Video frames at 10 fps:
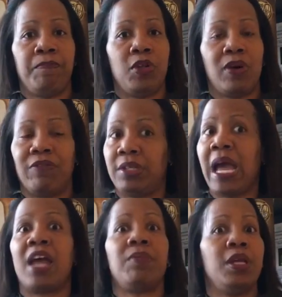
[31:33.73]
I've
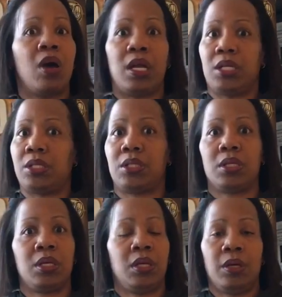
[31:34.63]
got to be honest
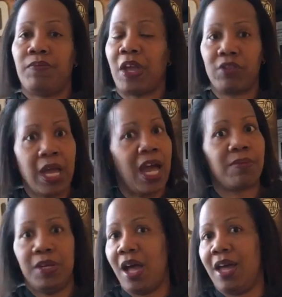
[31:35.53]
gotta
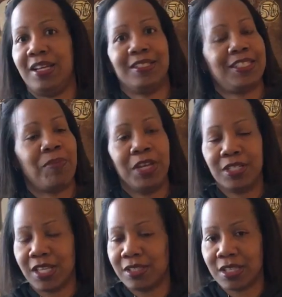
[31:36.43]
be honest. I mean, as,
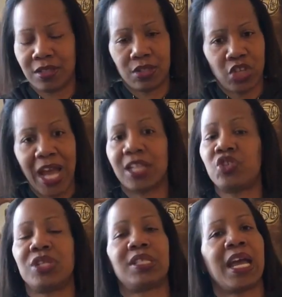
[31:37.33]
as, as challenging
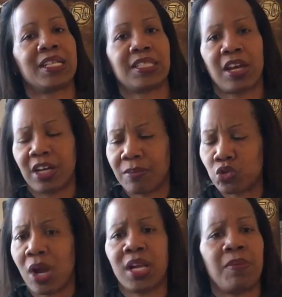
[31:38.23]
as that can sound, and I'm
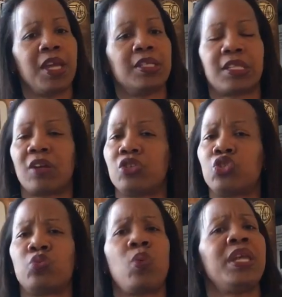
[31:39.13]
trying to make it sound as
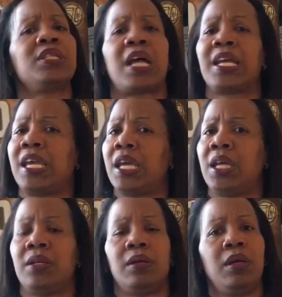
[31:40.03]
sweet as I can,
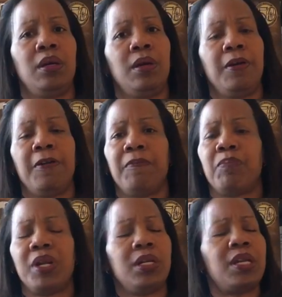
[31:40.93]
but
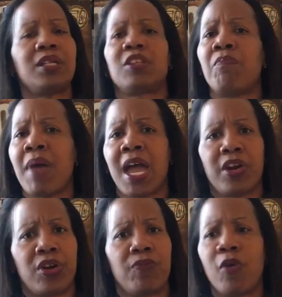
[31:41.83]
it doesn't matter.
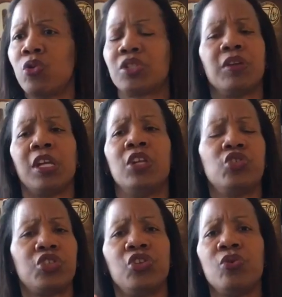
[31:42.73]
Folks, It
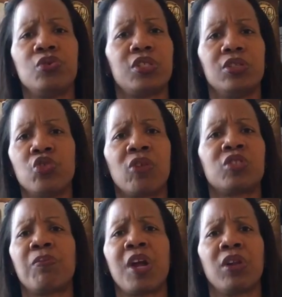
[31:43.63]
just used to draw some
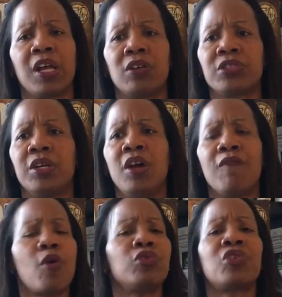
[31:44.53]
parallels,
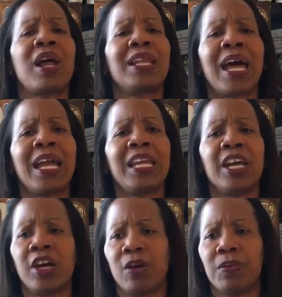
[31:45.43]
folks are not lining
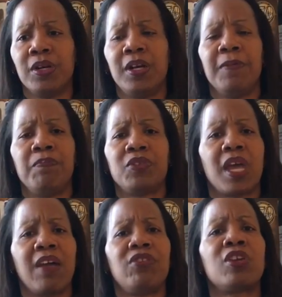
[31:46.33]
up to
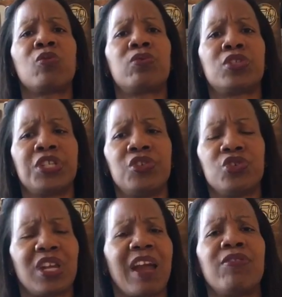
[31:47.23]
have dental procedures
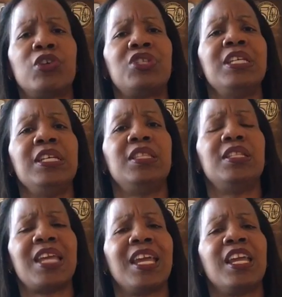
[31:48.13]
and have their teeth
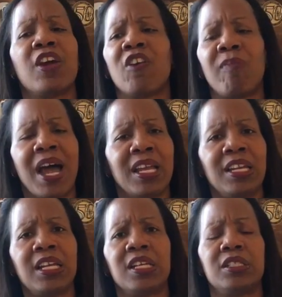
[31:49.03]
taken care of by a
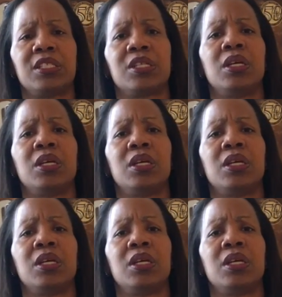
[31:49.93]
dentist